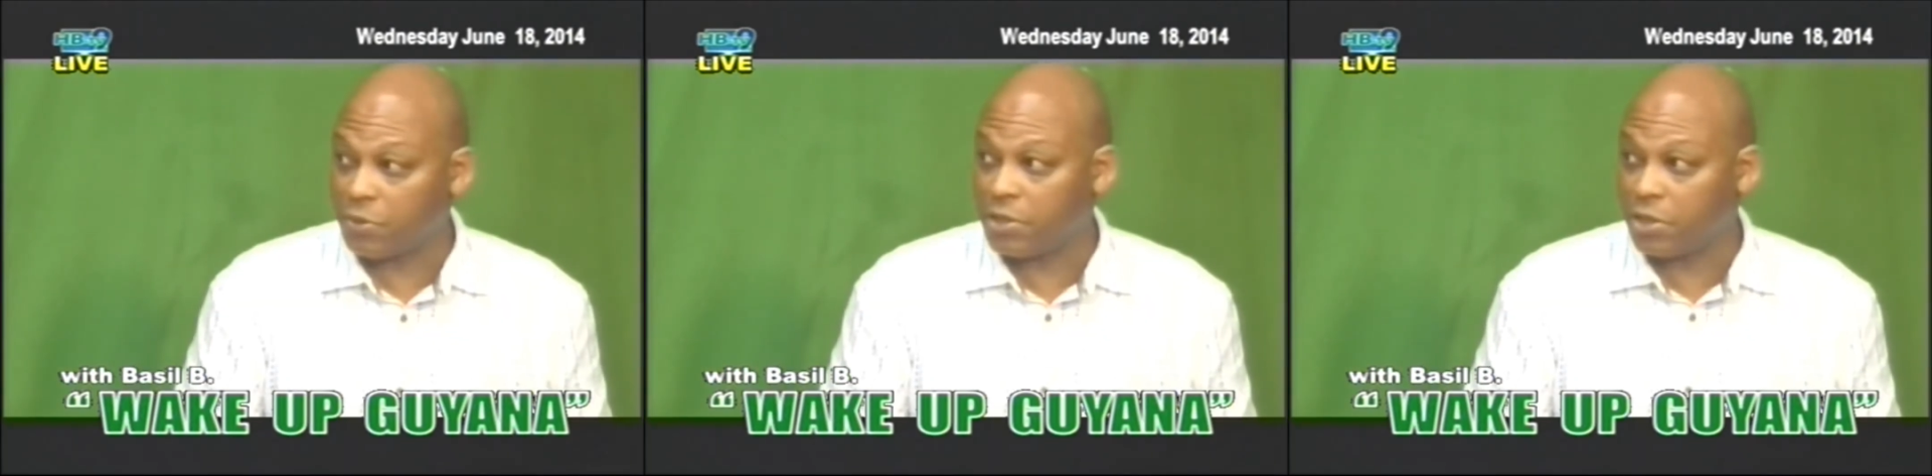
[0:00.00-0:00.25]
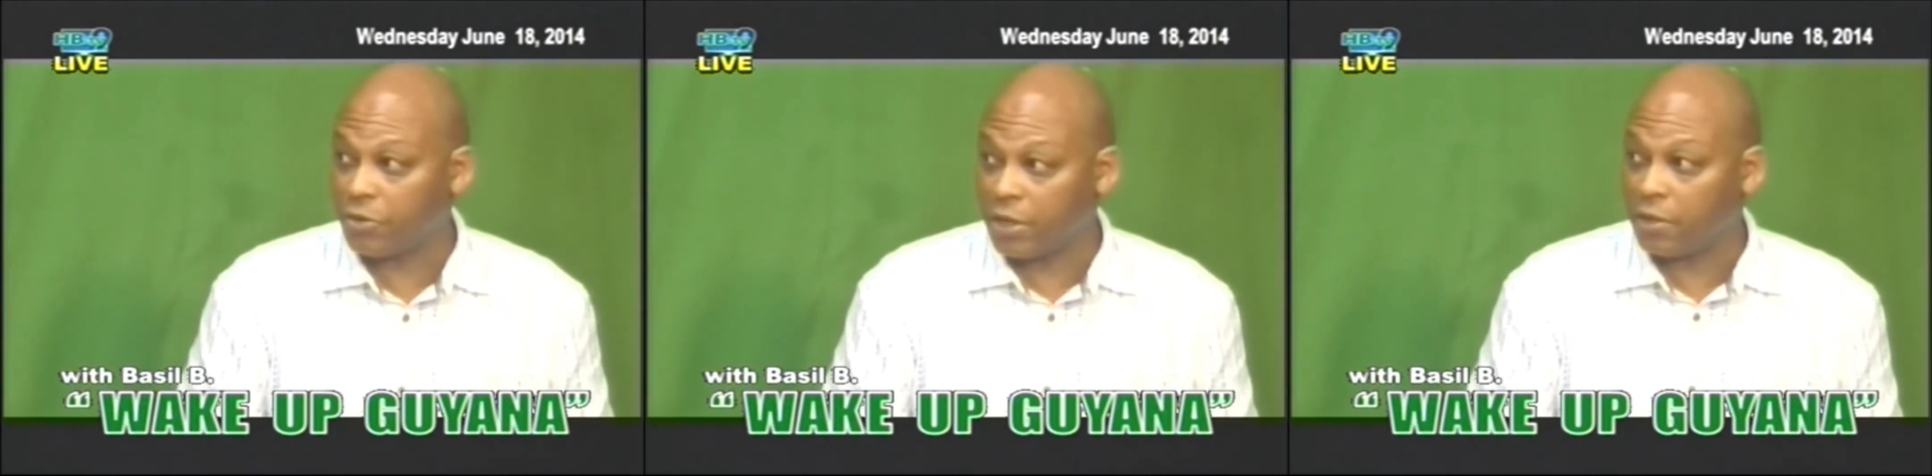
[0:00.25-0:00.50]
a
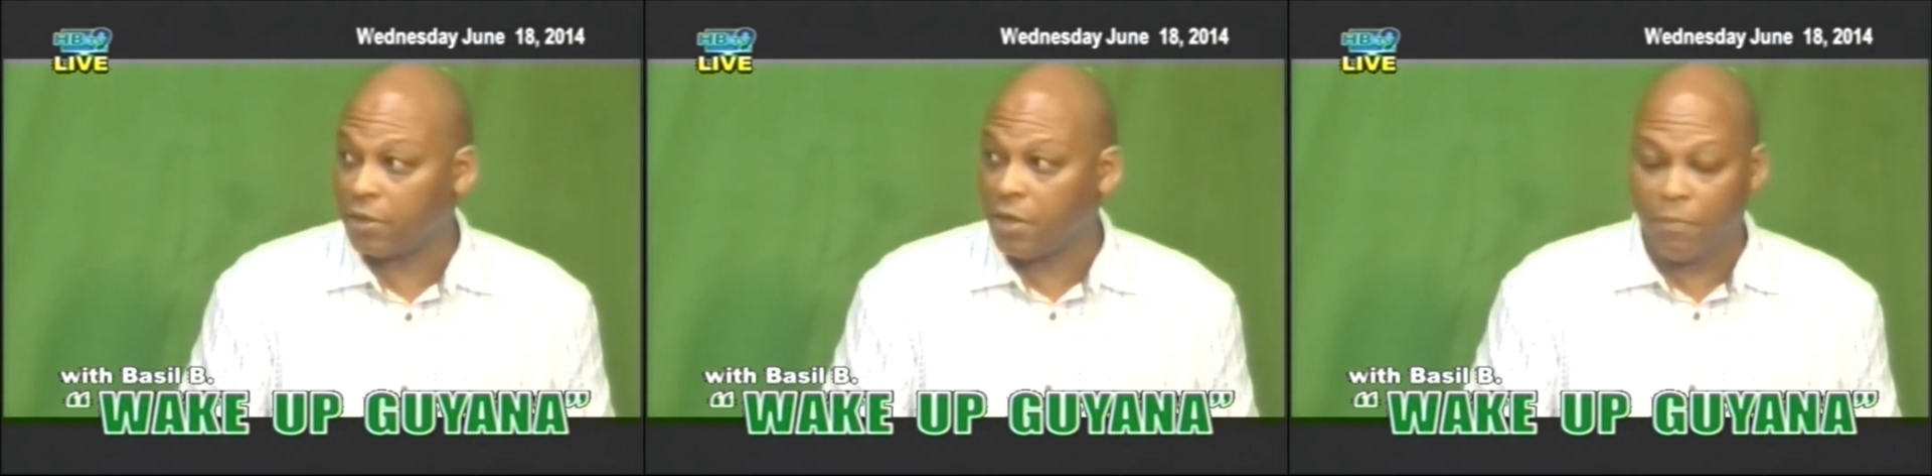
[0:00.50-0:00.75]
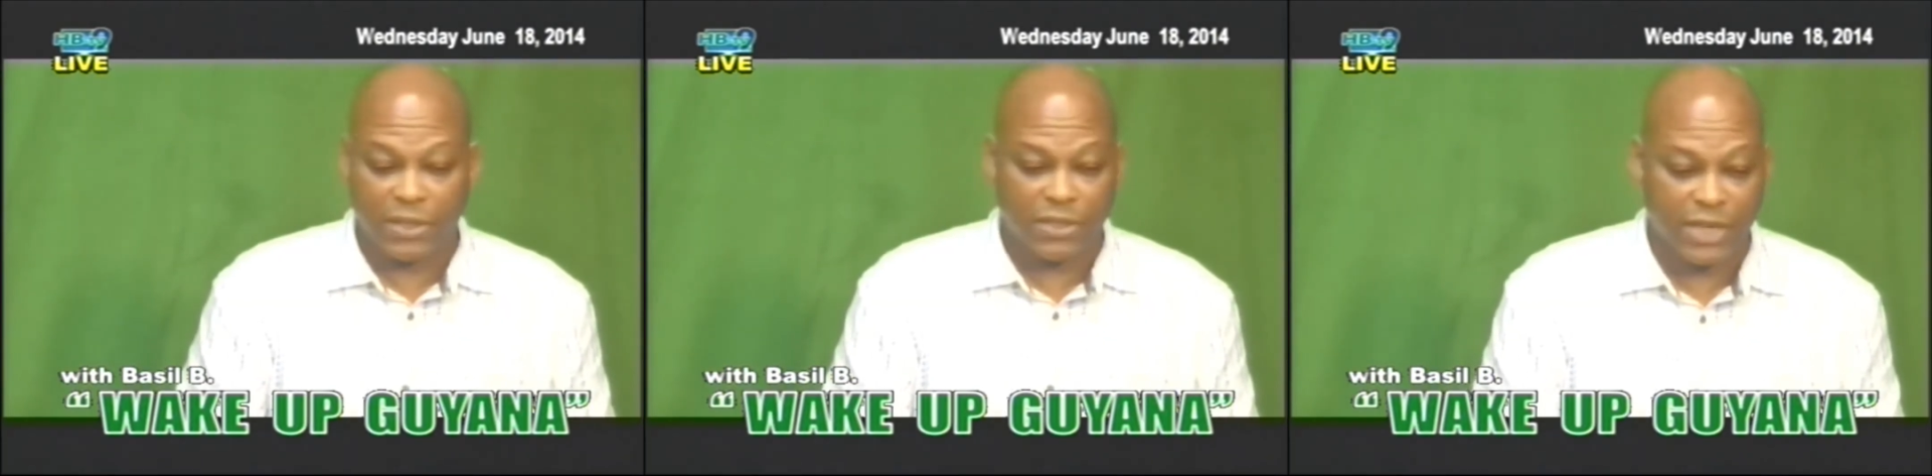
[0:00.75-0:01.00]
game which is
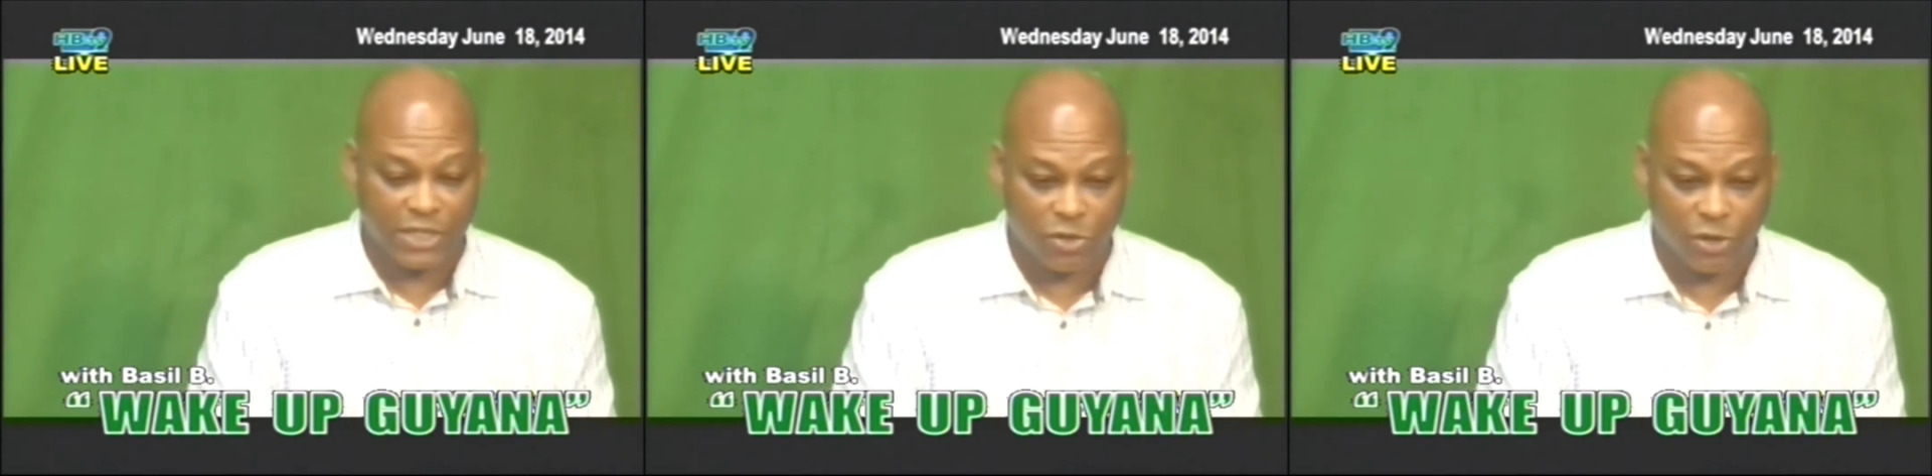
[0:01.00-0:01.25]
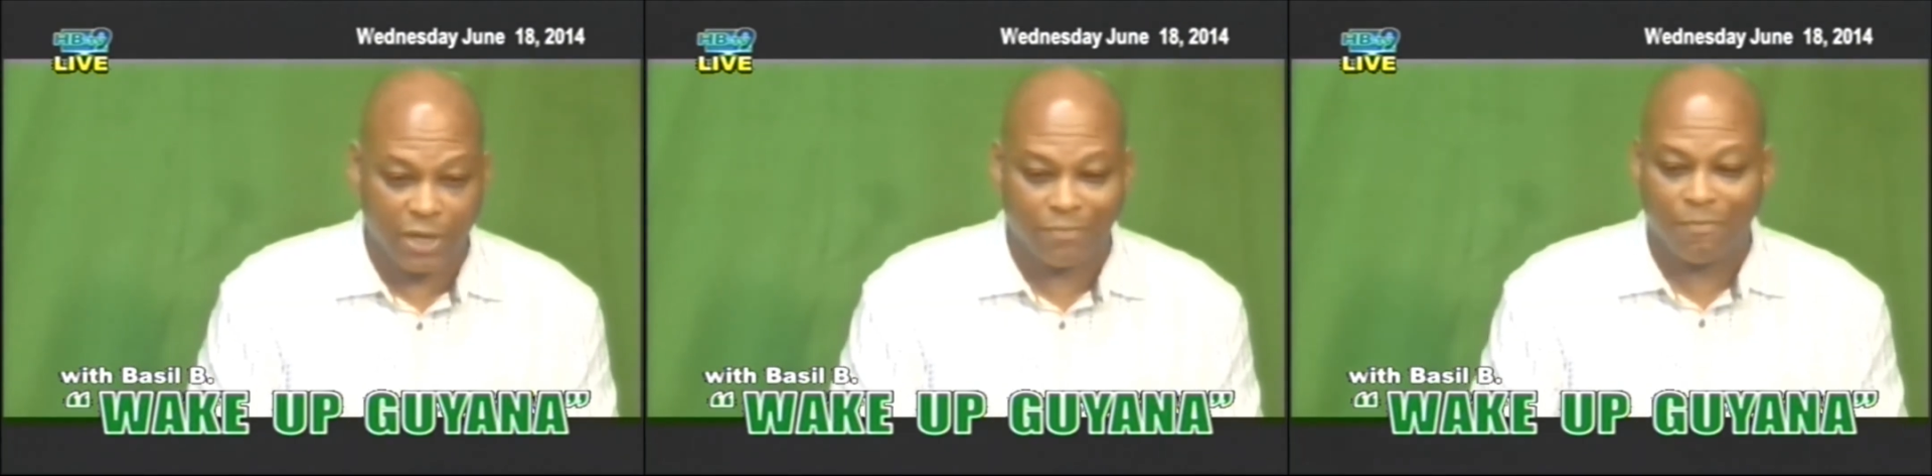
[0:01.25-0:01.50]
played in
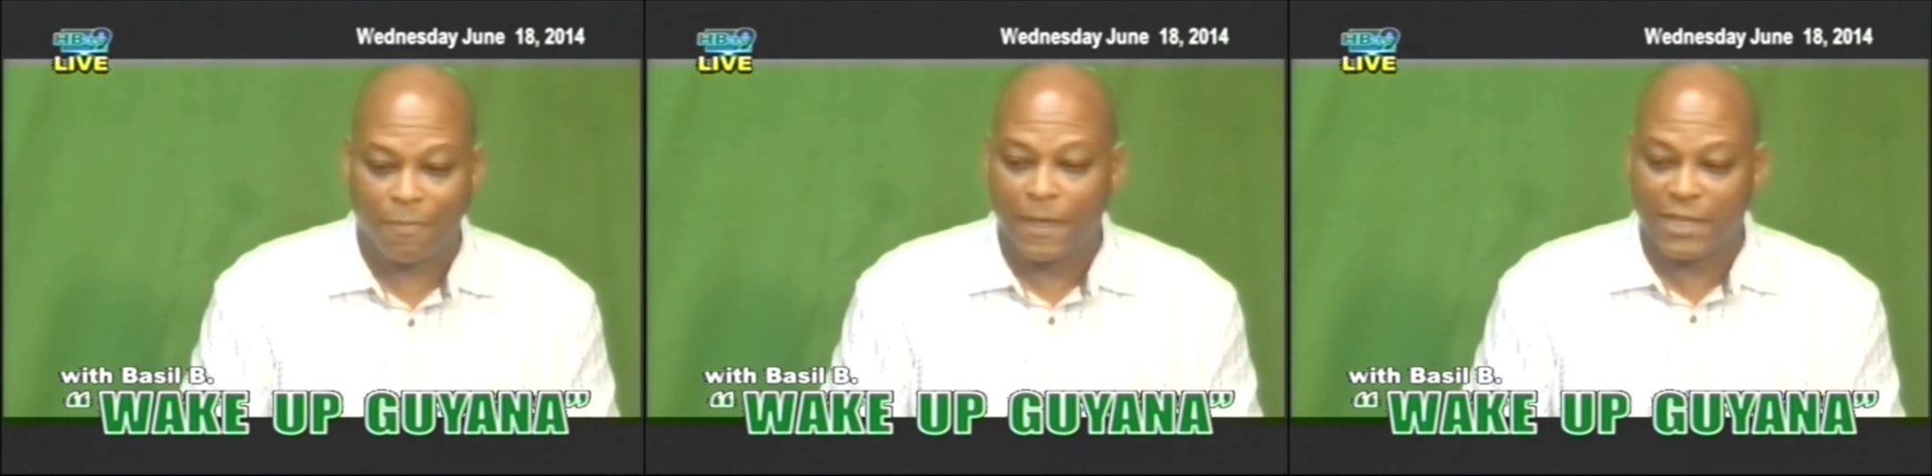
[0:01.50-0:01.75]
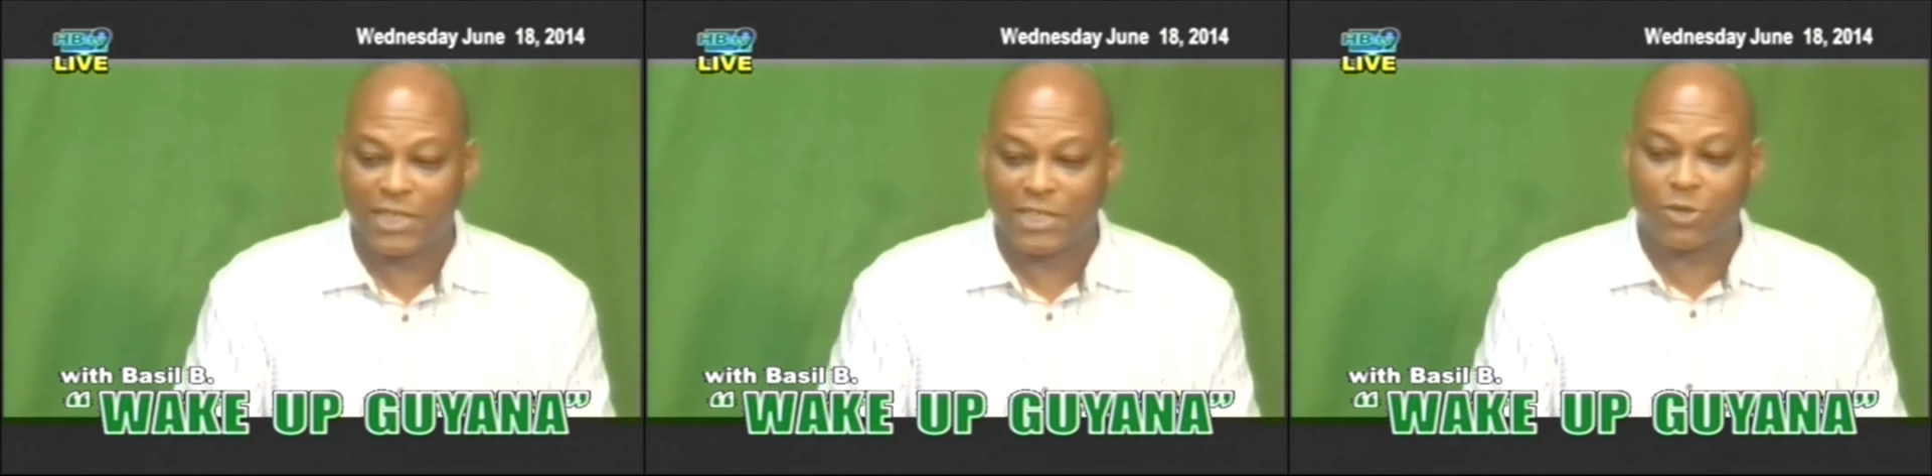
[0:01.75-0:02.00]

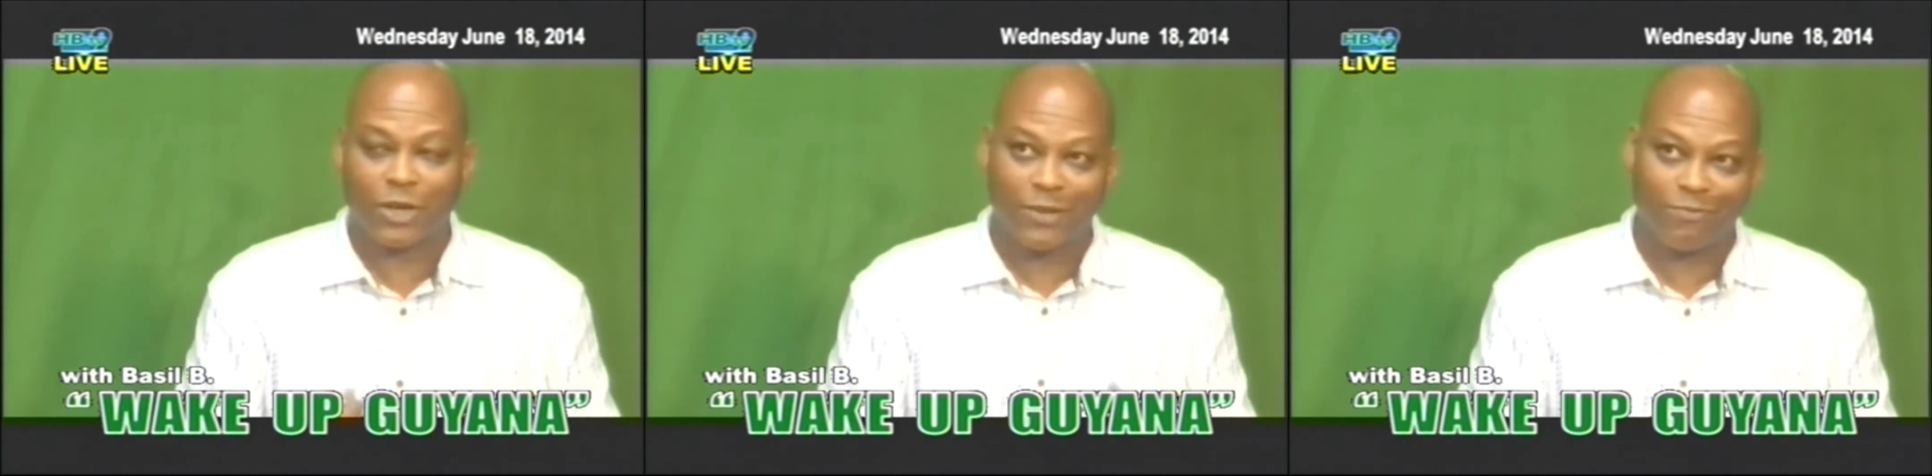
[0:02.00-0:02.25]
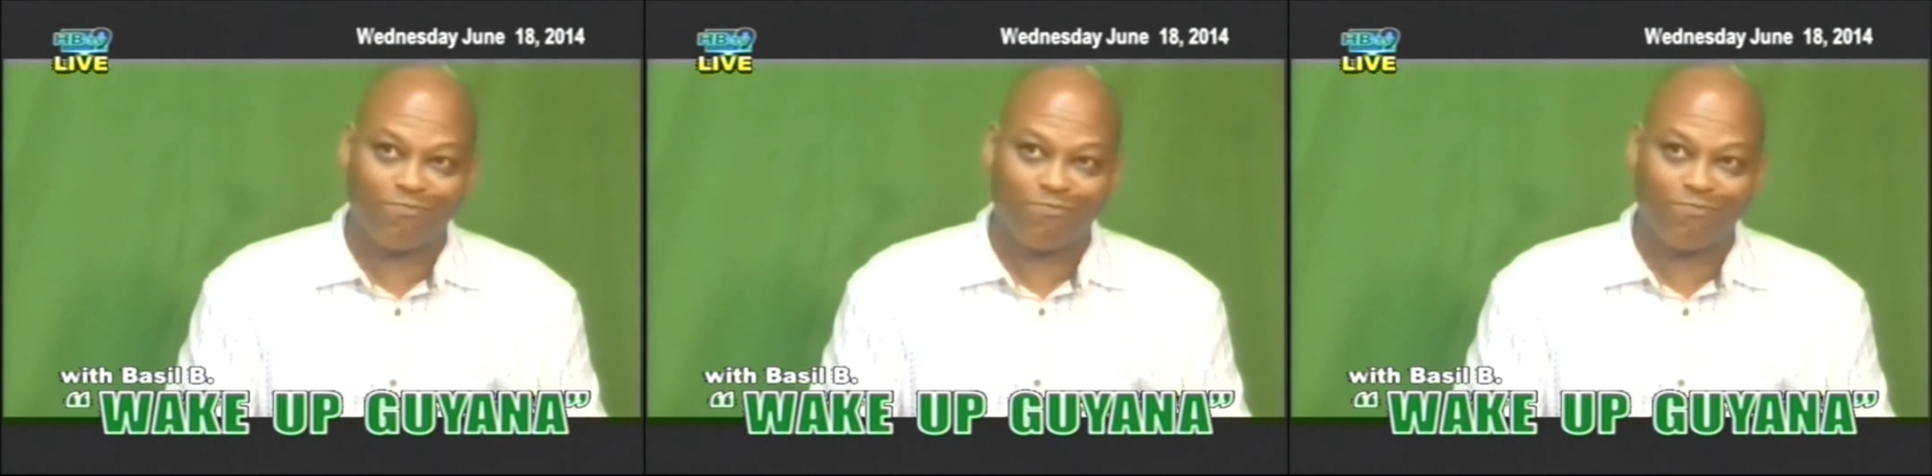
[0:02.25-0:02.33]
fee-paying schools